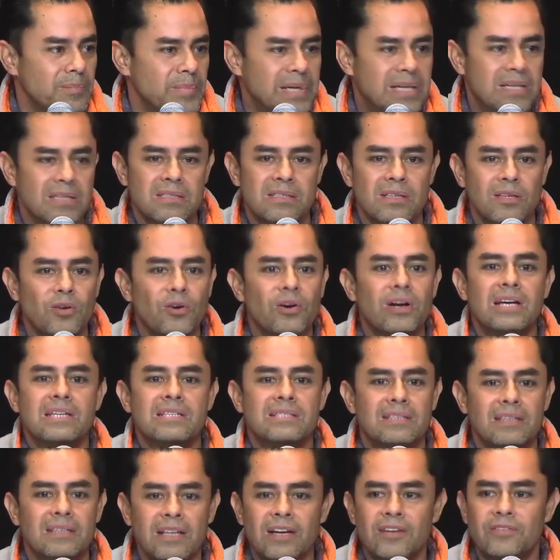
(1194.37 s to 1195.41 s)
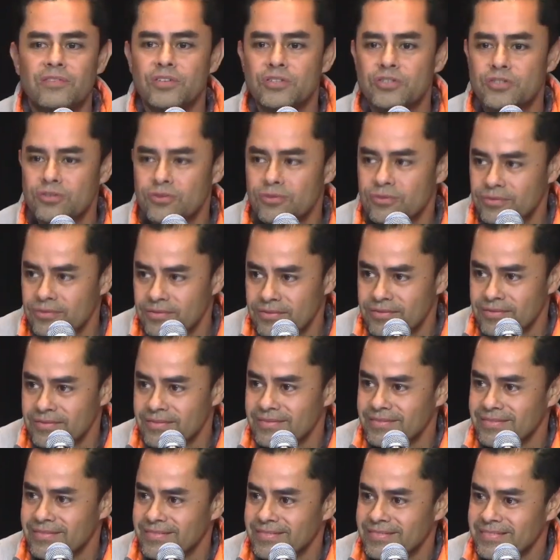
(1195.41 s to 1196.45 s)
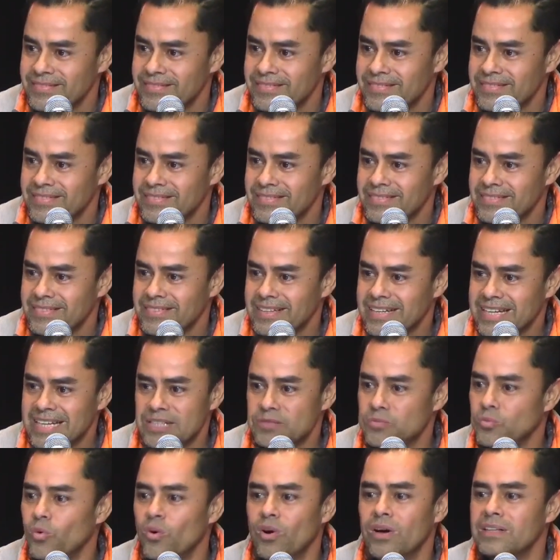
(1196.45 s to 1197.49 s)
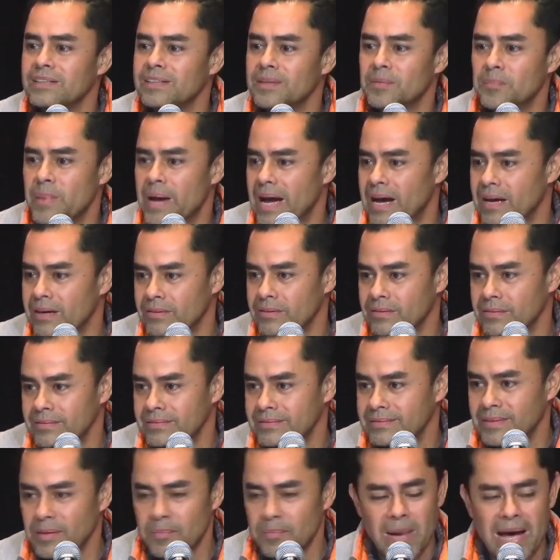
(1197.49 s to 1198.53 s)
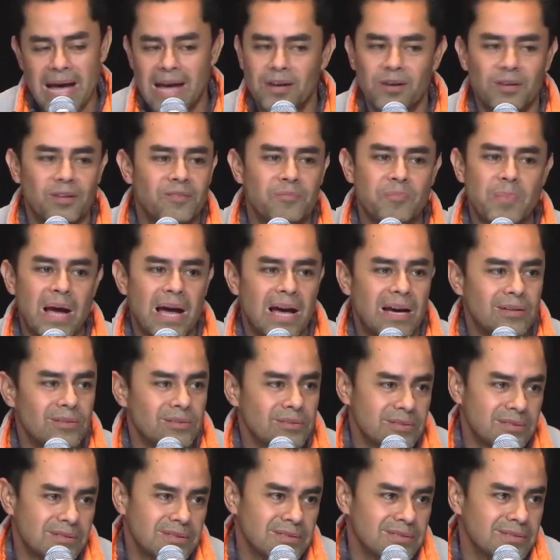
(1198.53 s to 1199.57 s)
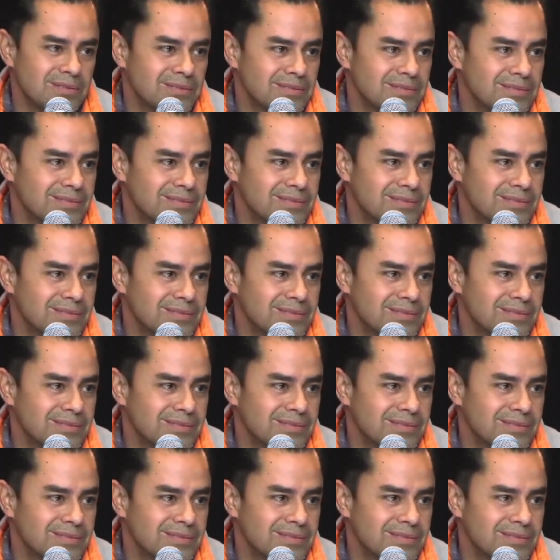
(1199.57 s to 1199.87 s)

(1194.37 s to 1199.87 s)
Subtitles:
because the Lord has delivered you. He's won the battle. the battle of battles.